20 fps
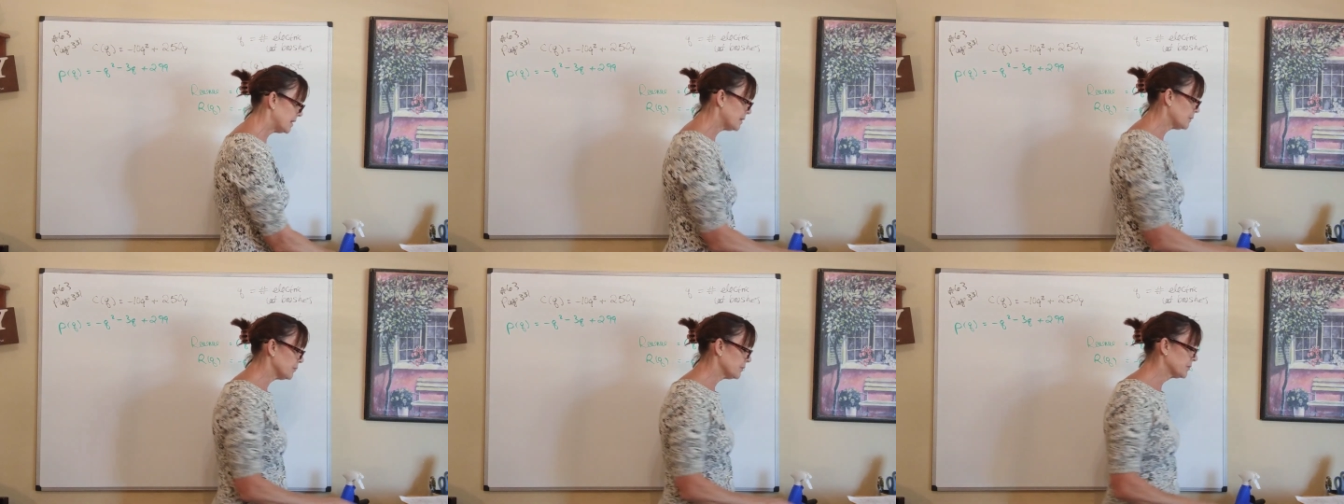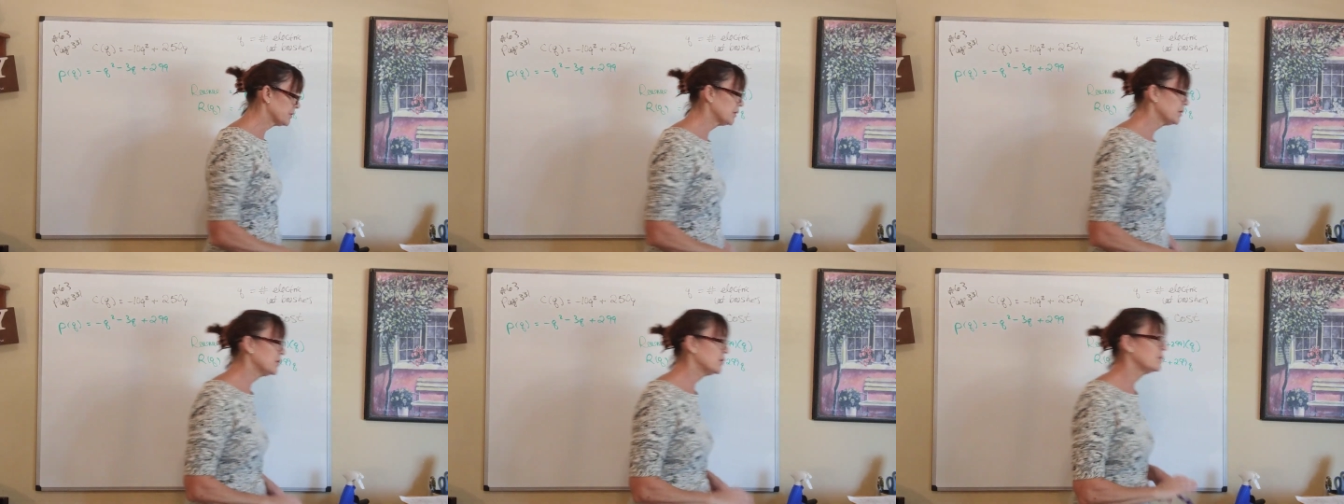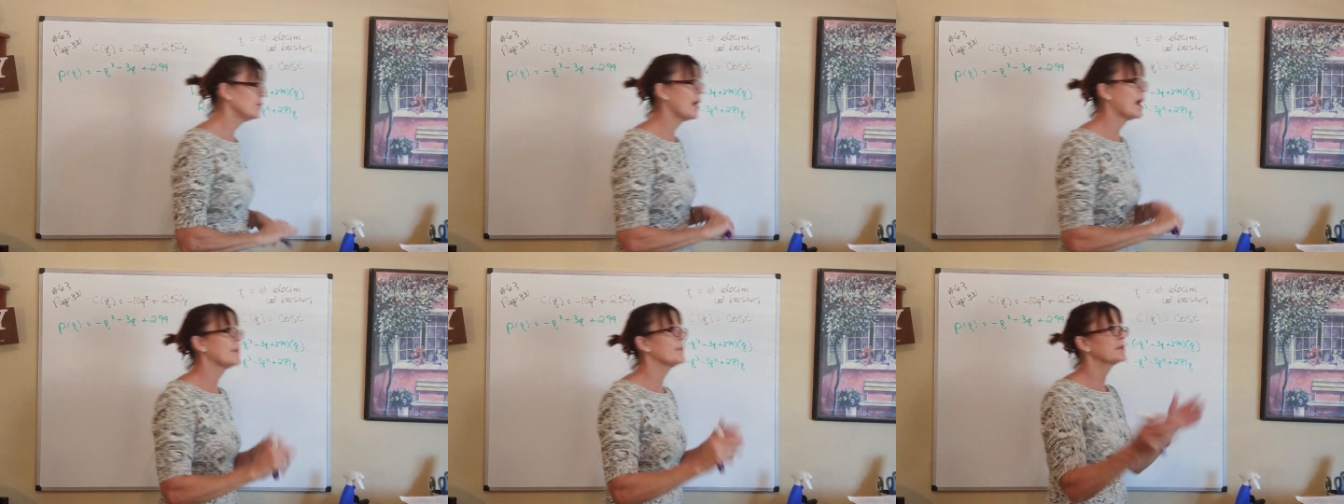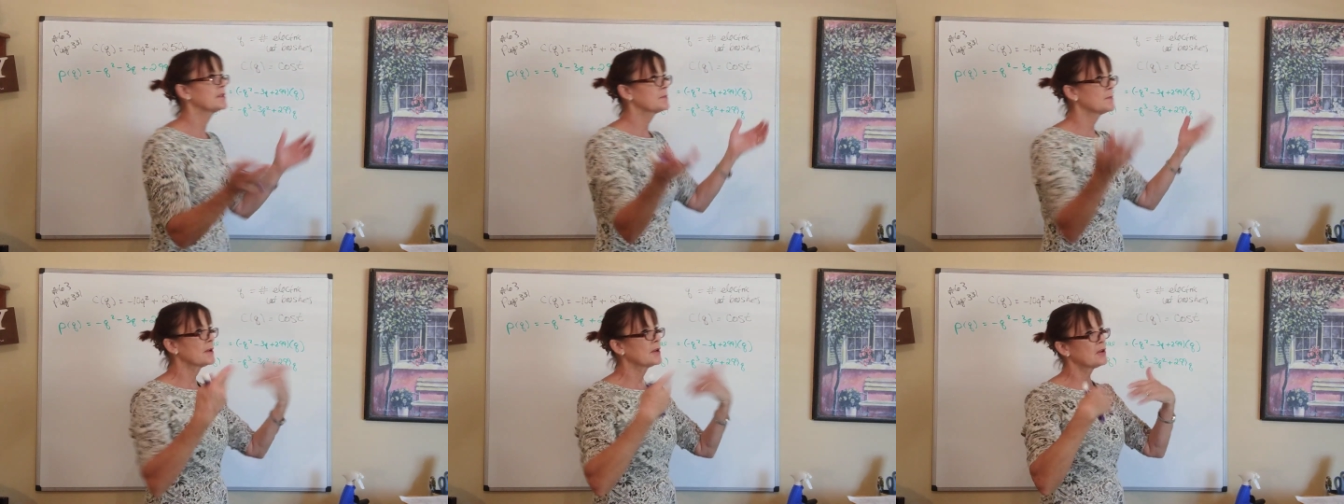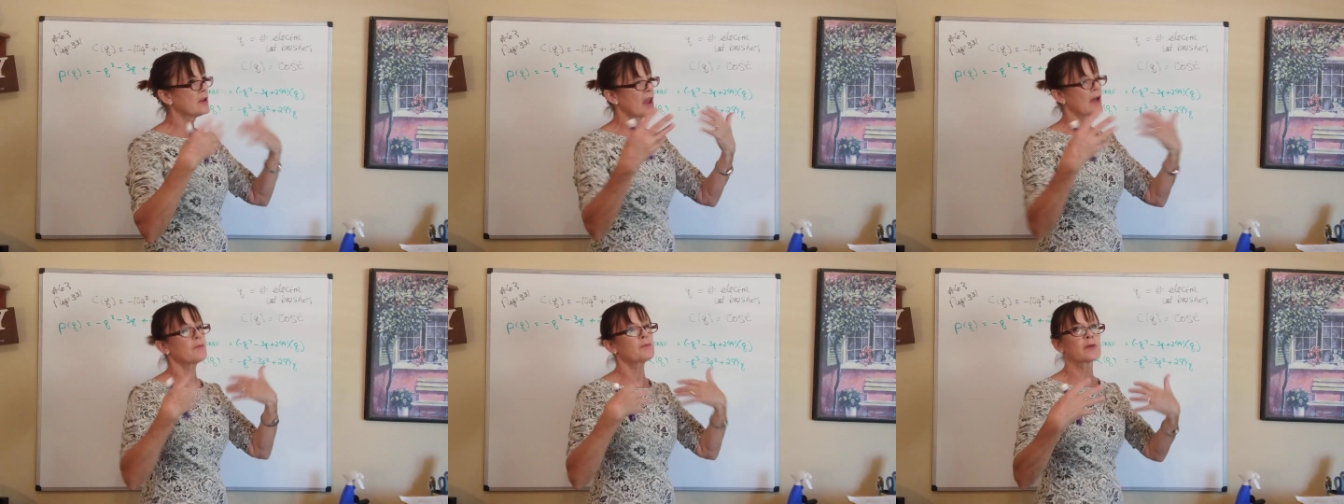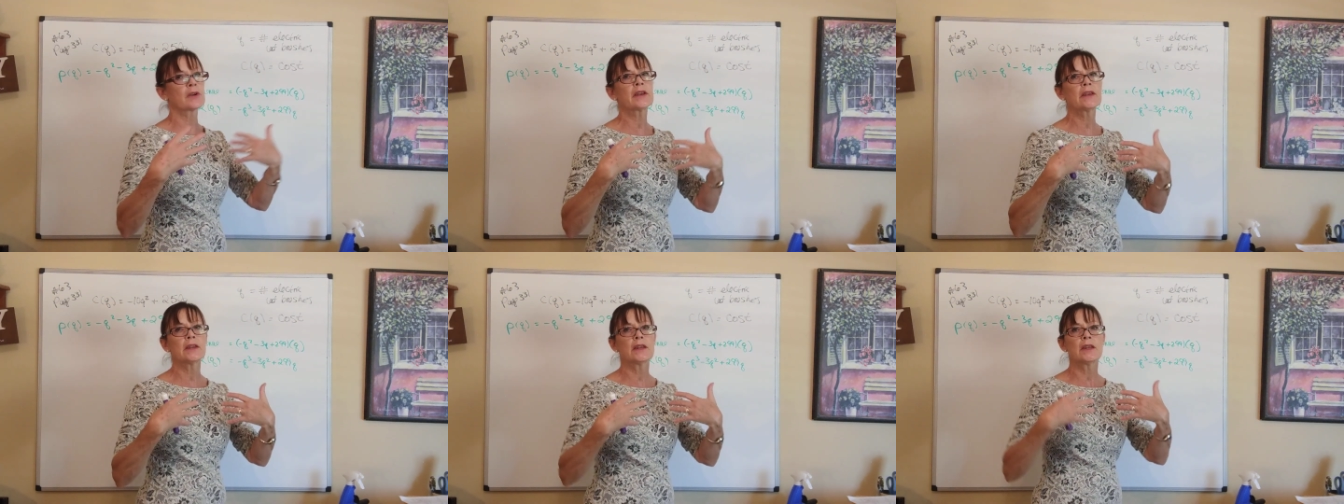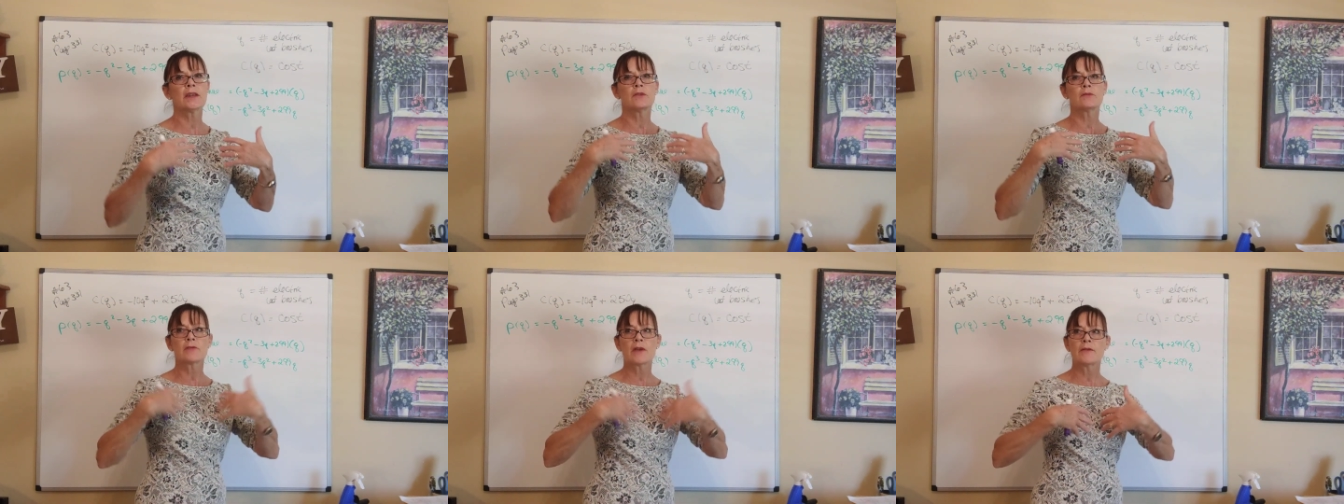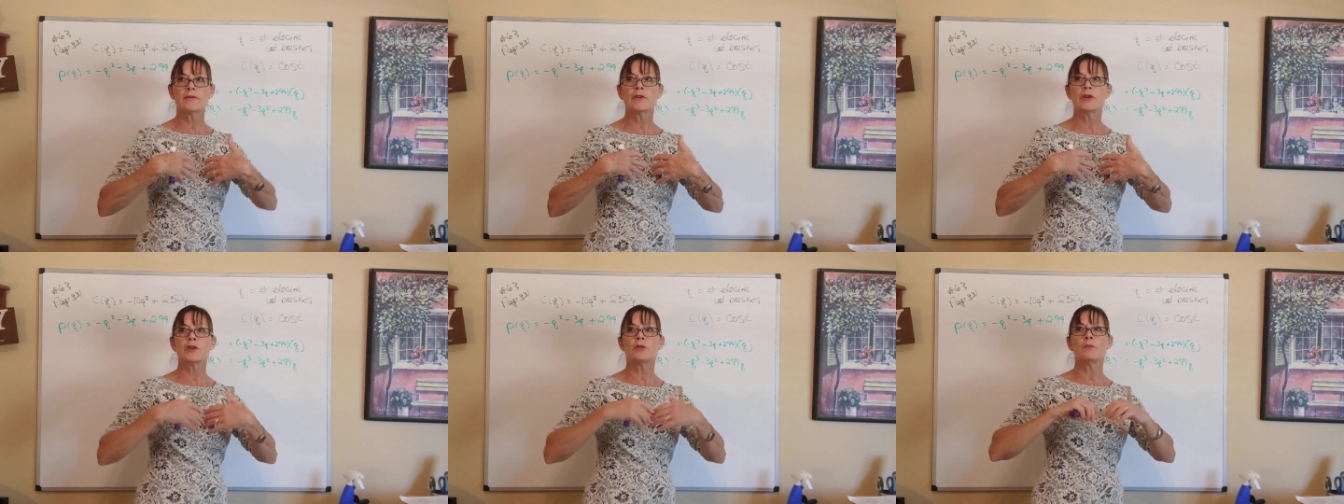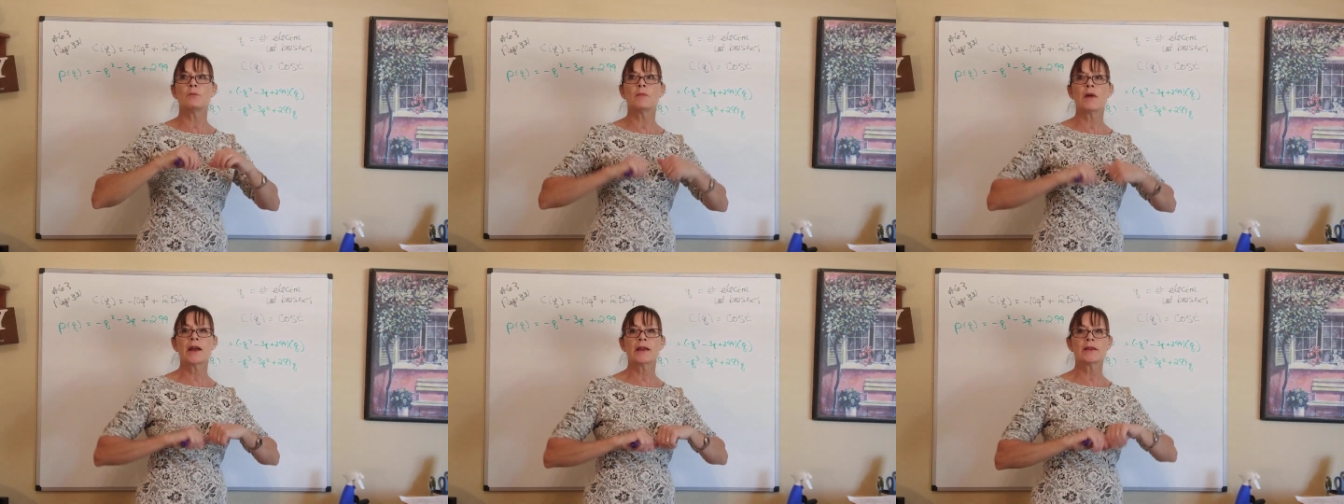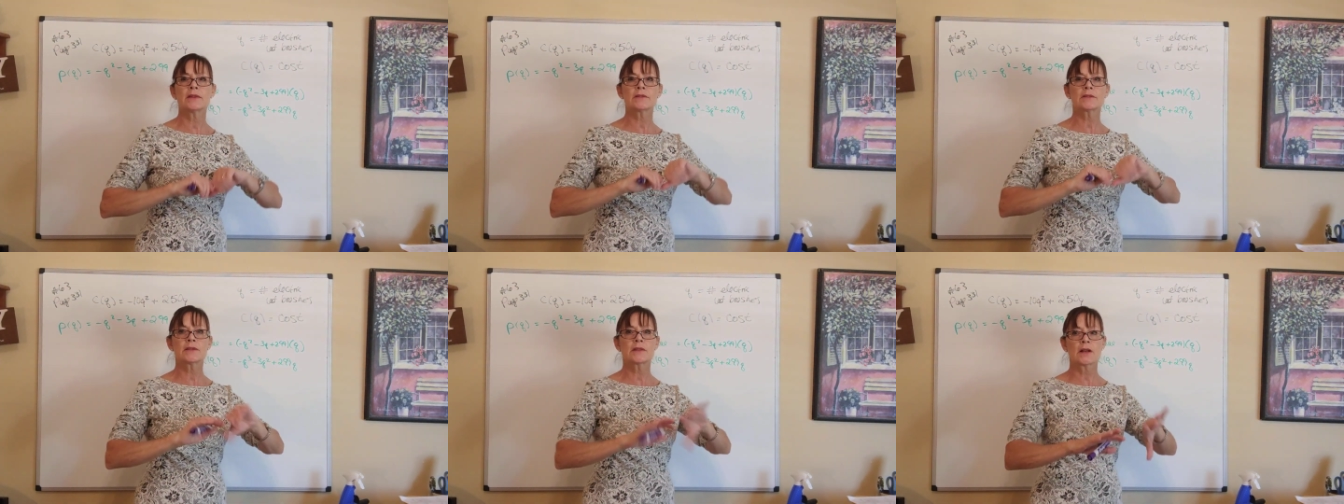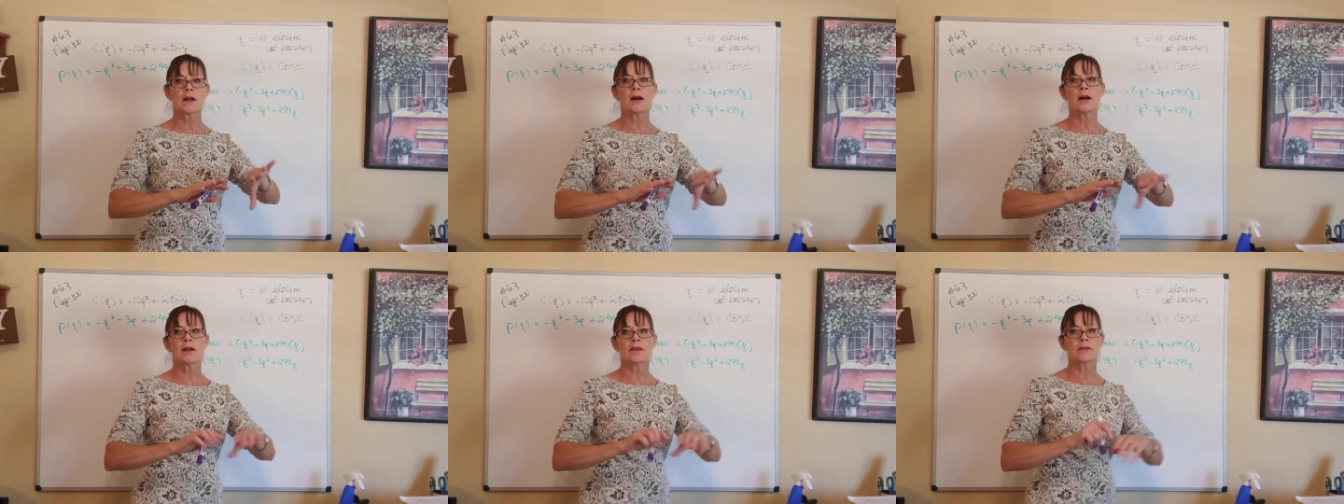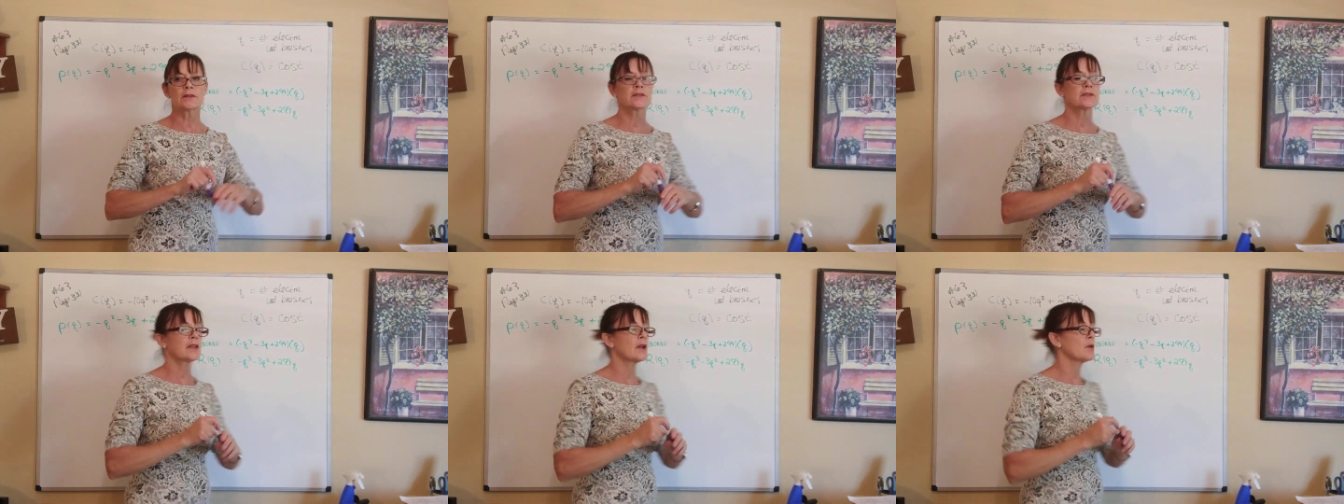equal to how much money you have bringing in, revenue minus the cost.